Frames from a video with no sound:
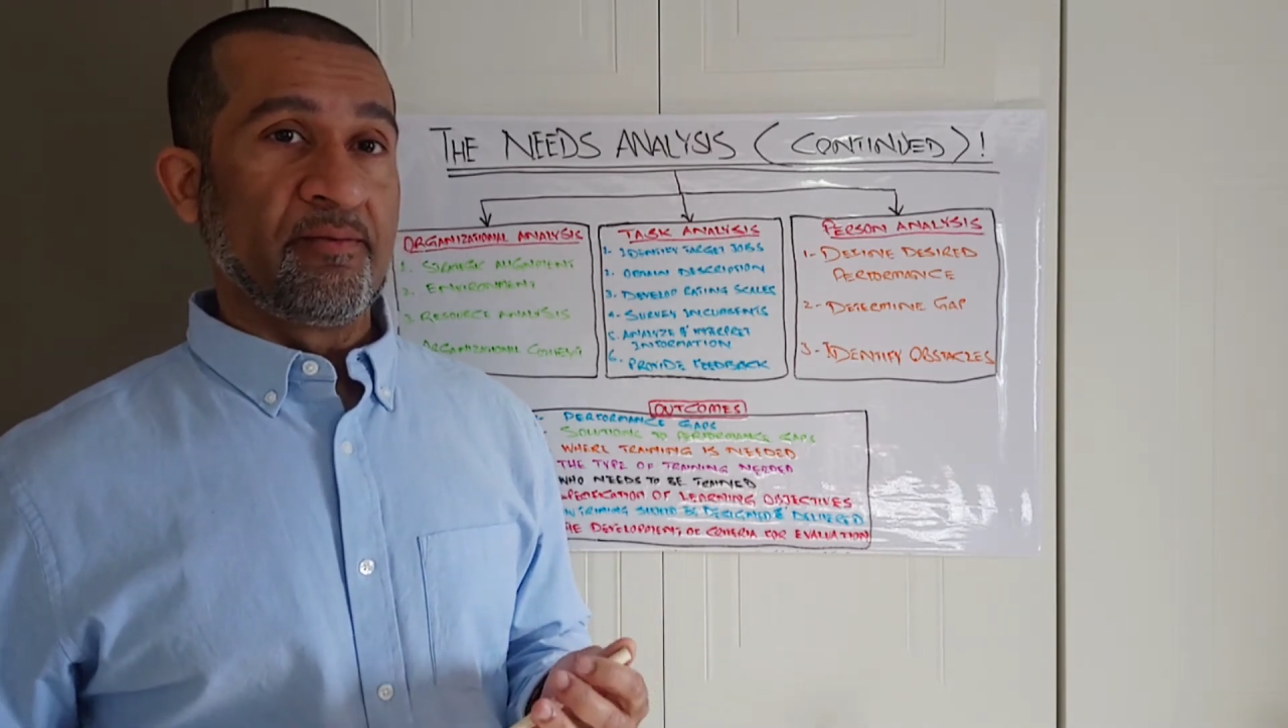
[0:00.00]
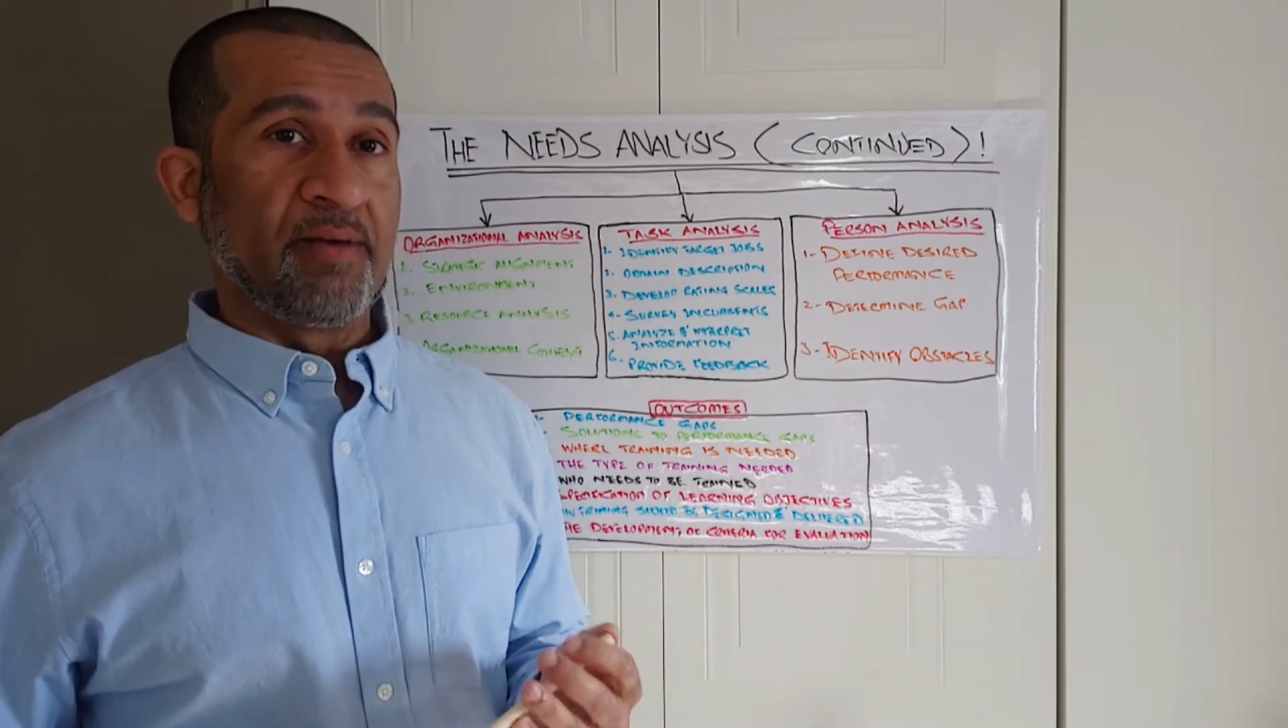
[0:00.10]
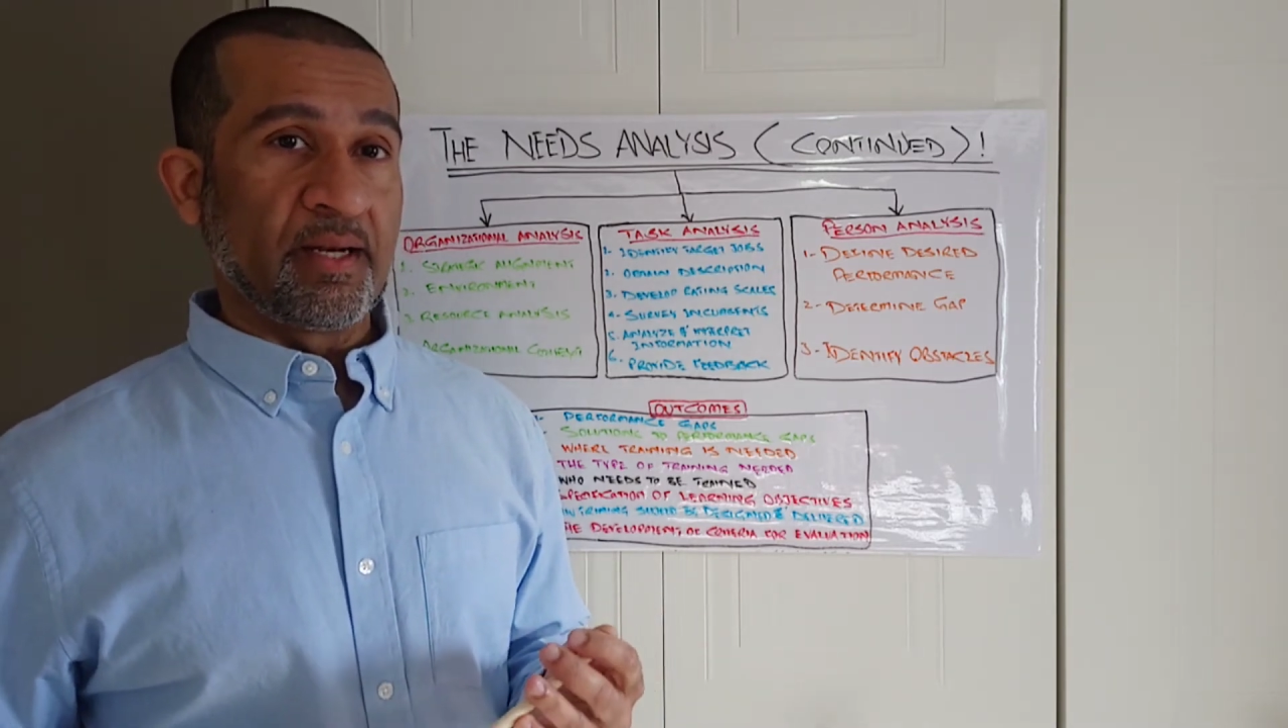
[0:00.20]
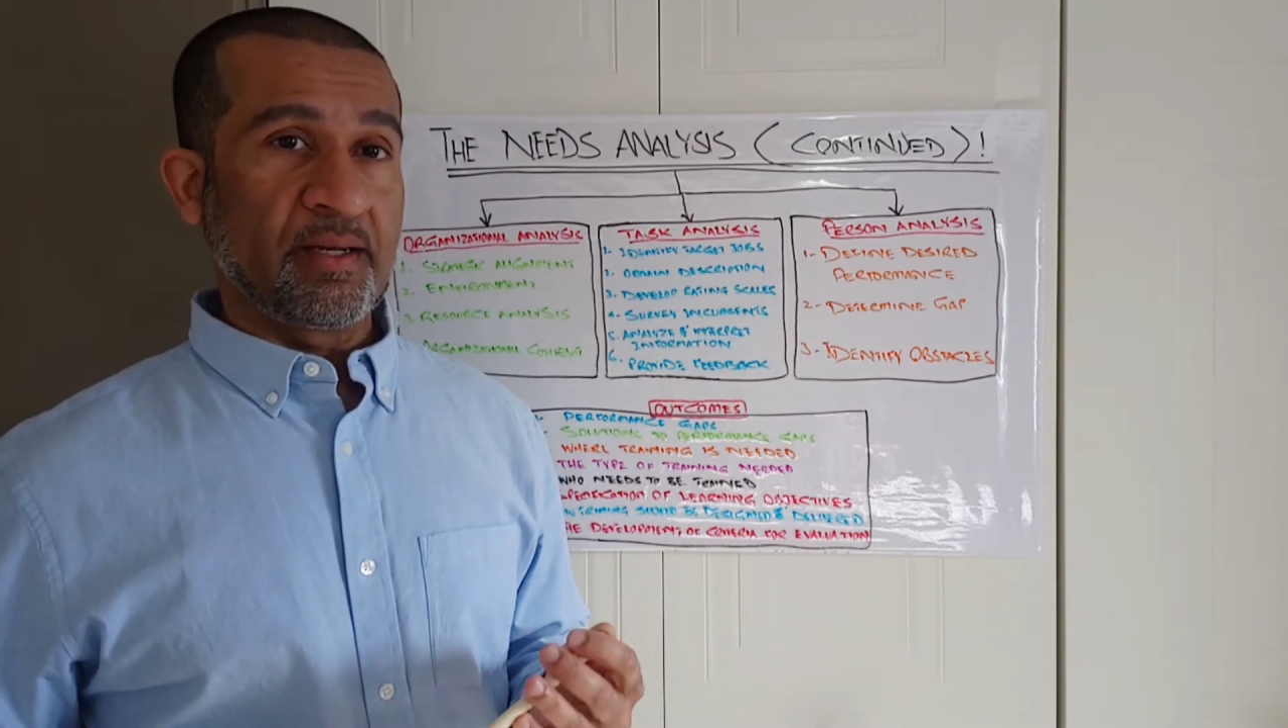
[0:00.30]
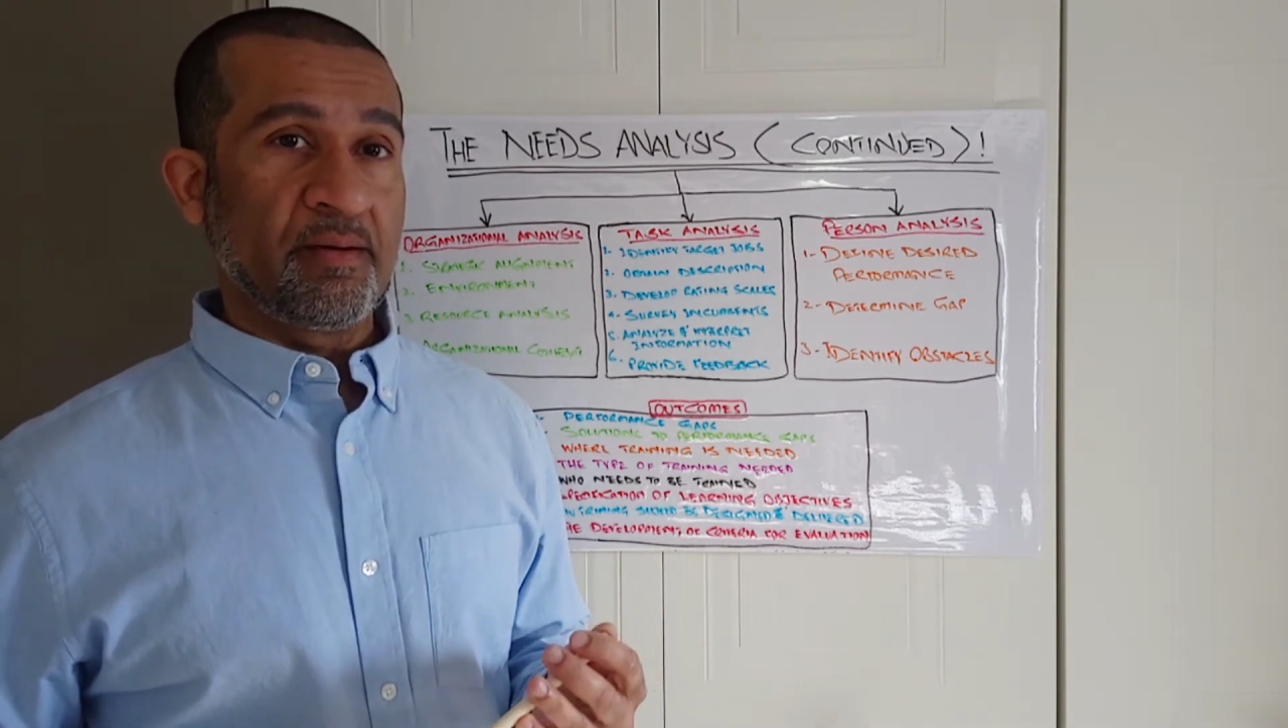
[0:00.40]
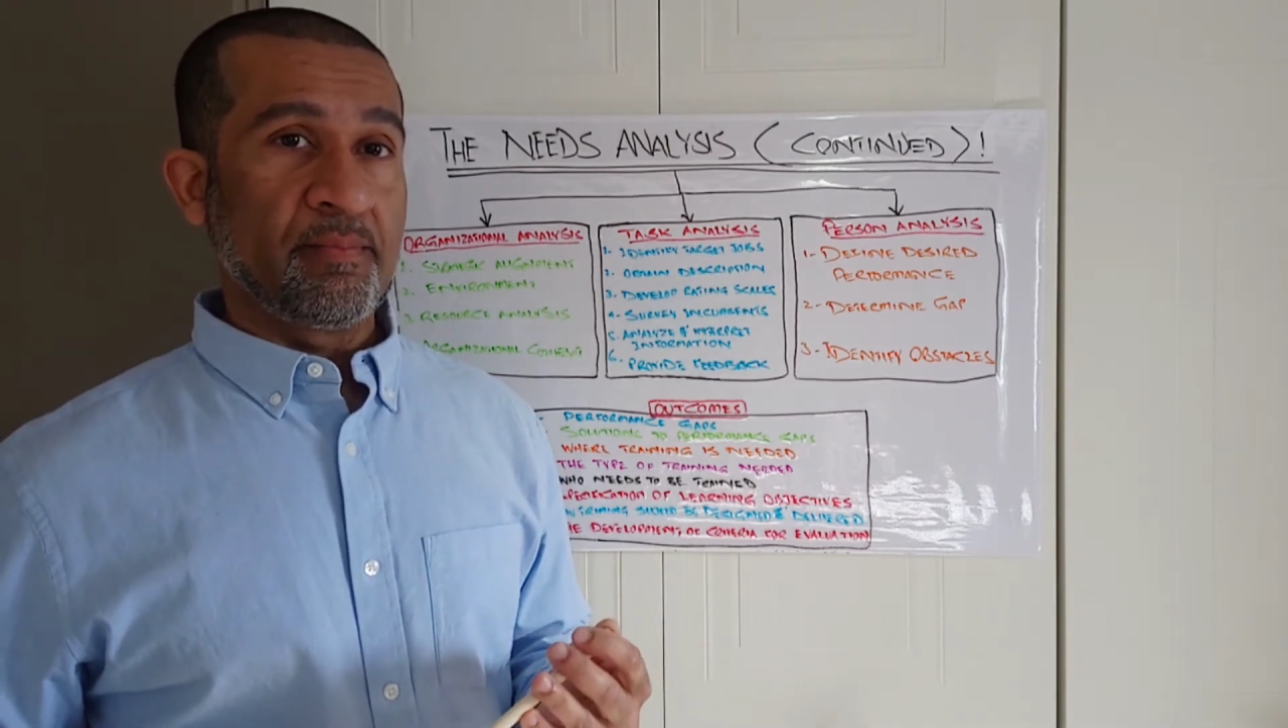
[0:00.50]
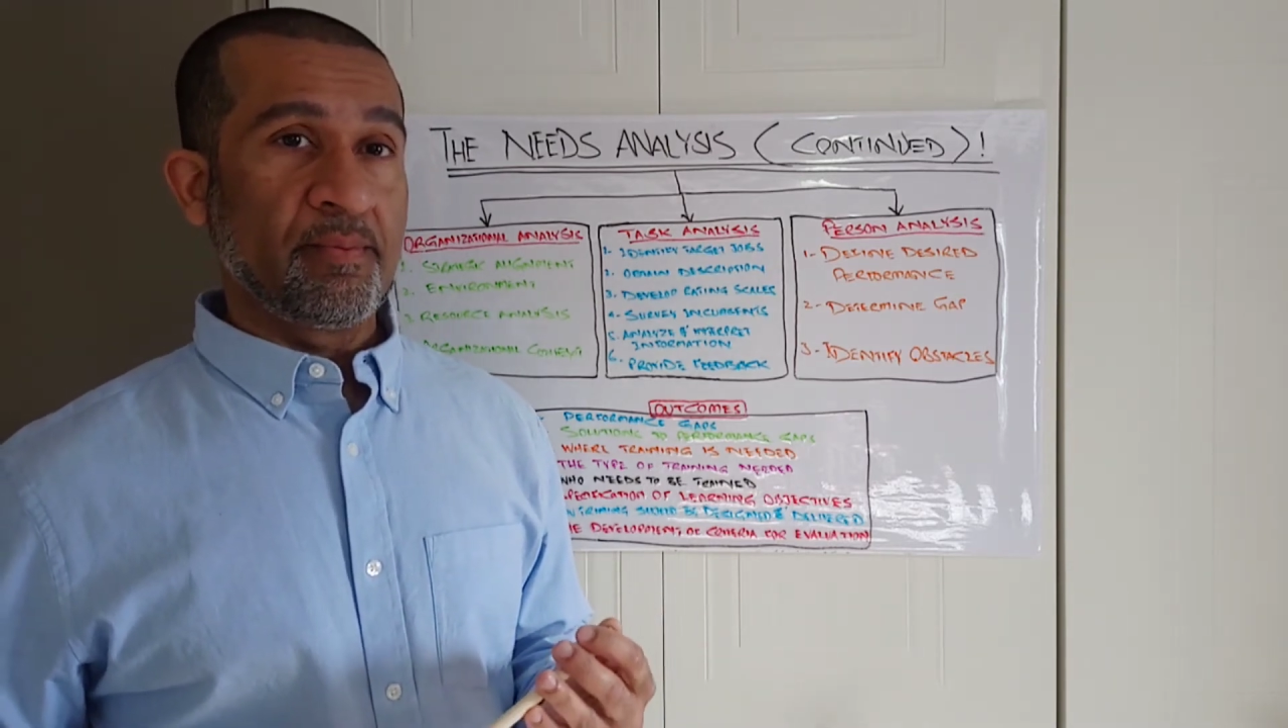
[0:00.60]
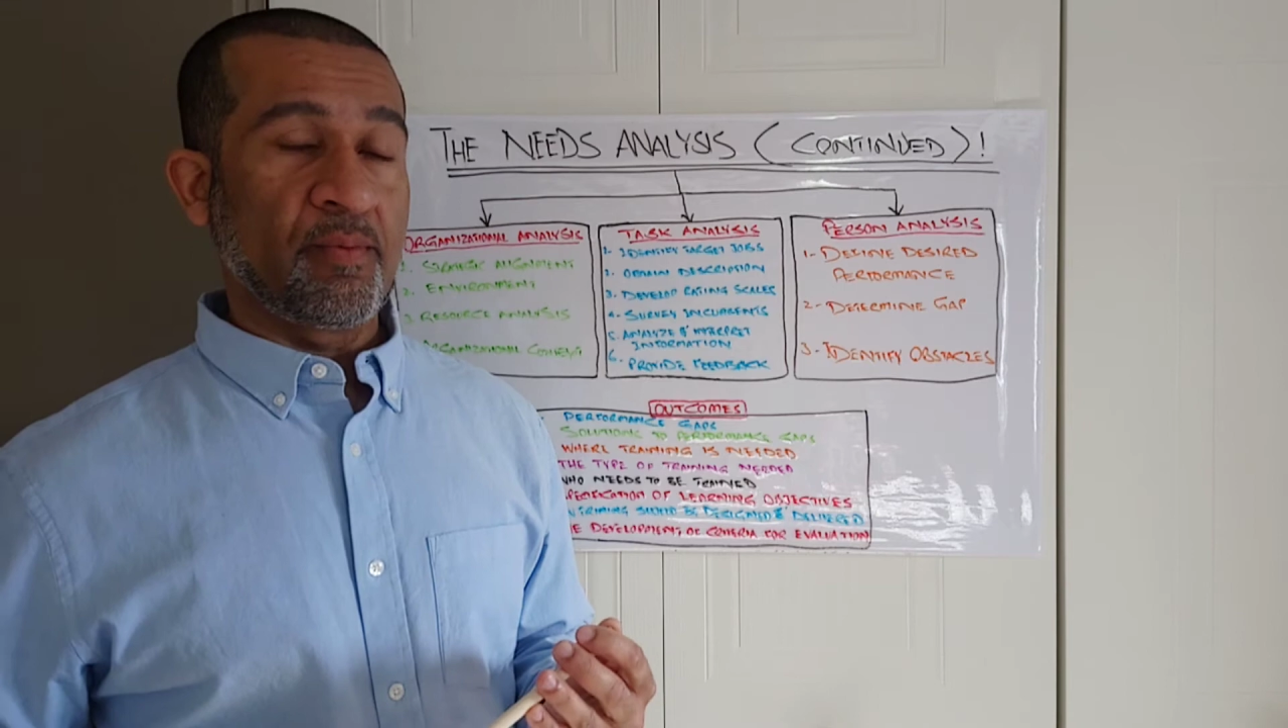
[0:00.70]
welcome